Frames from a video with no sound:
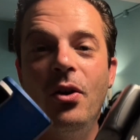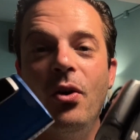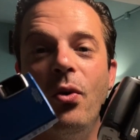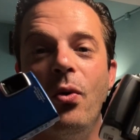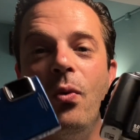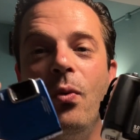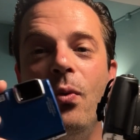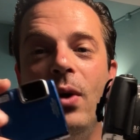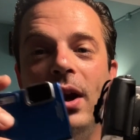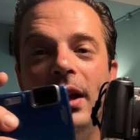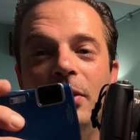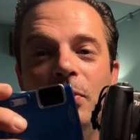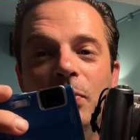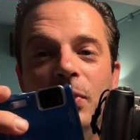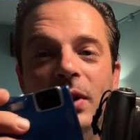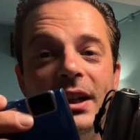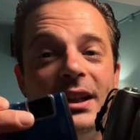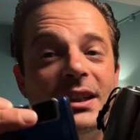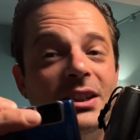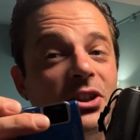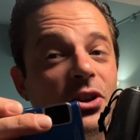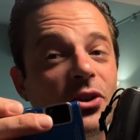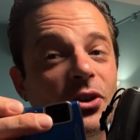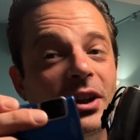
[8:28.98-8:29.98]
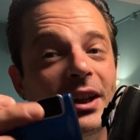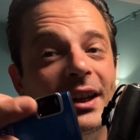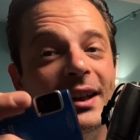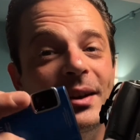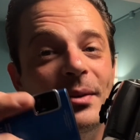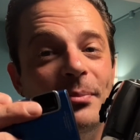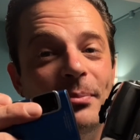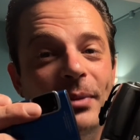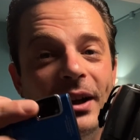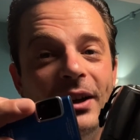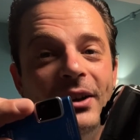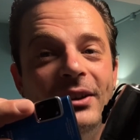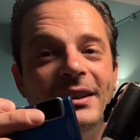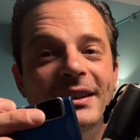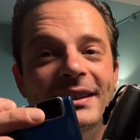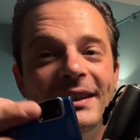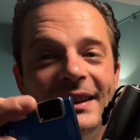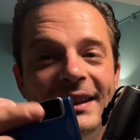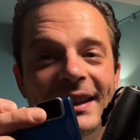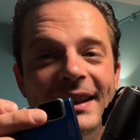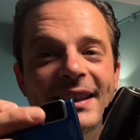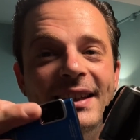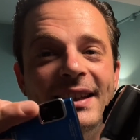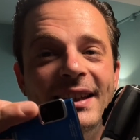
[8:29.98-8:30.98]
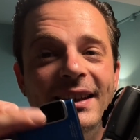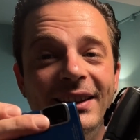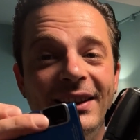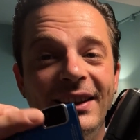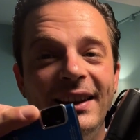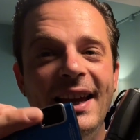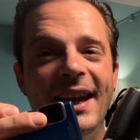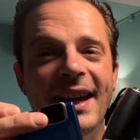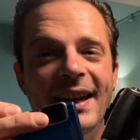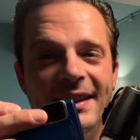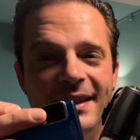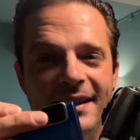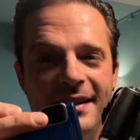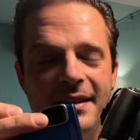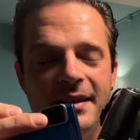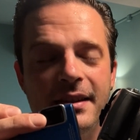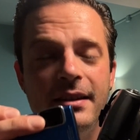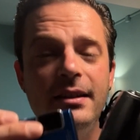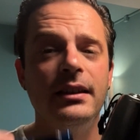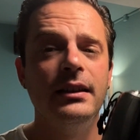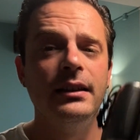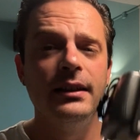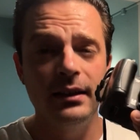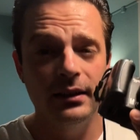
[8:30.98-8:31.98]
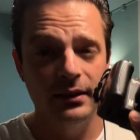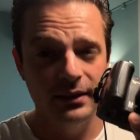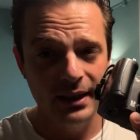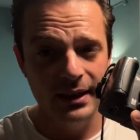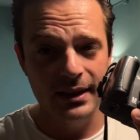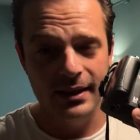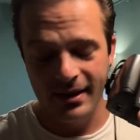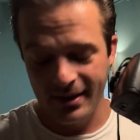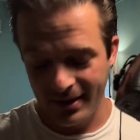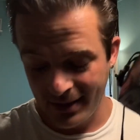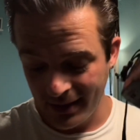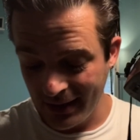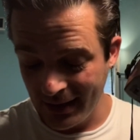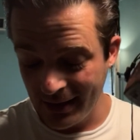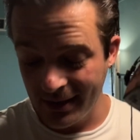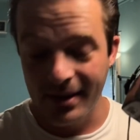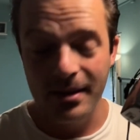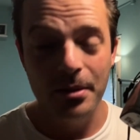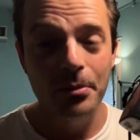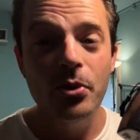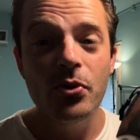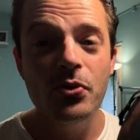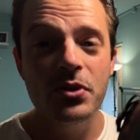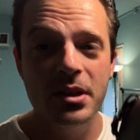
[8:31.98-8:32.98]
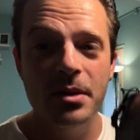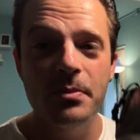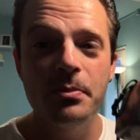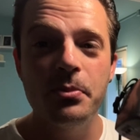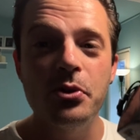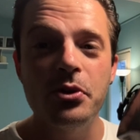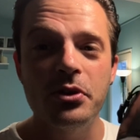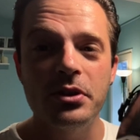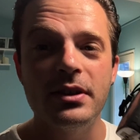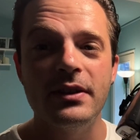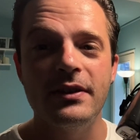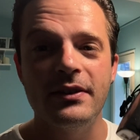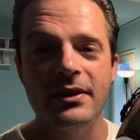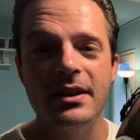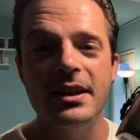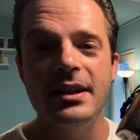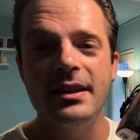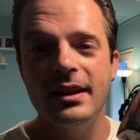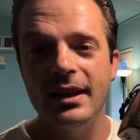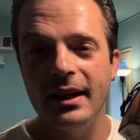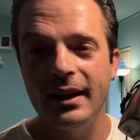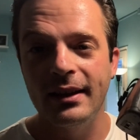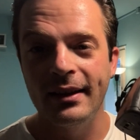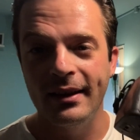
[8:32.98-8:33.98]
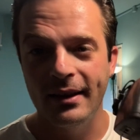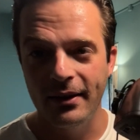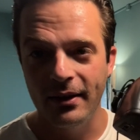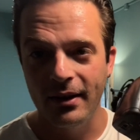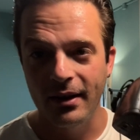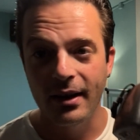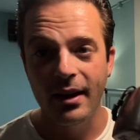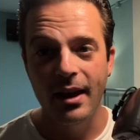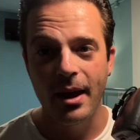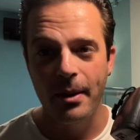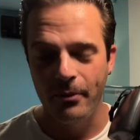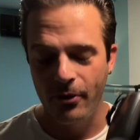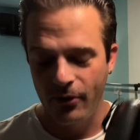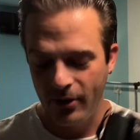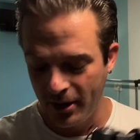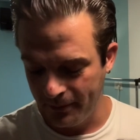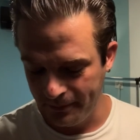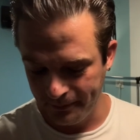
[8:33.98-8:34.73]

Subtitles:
when we are talking about the lens. The lens is the most important thing in the camera.